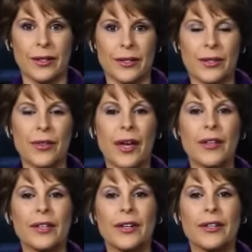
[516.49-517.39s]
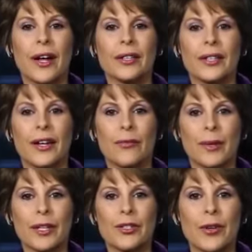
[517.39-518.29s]
So the healthcare.gov
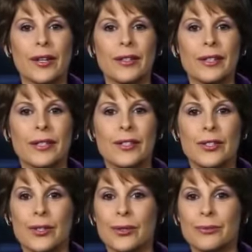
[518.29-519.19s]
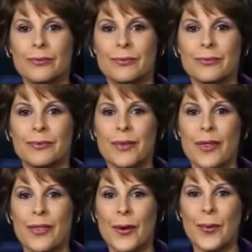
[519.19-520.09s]
money trail leads to
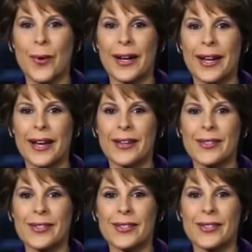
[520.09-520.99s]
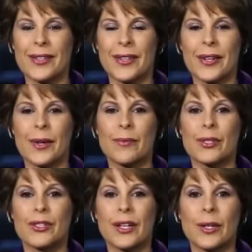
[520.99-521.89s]
the White House,
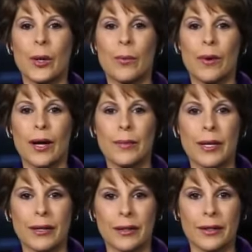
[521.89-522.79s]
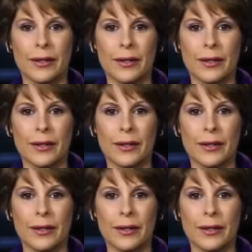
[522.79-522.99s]
Michelle Obama.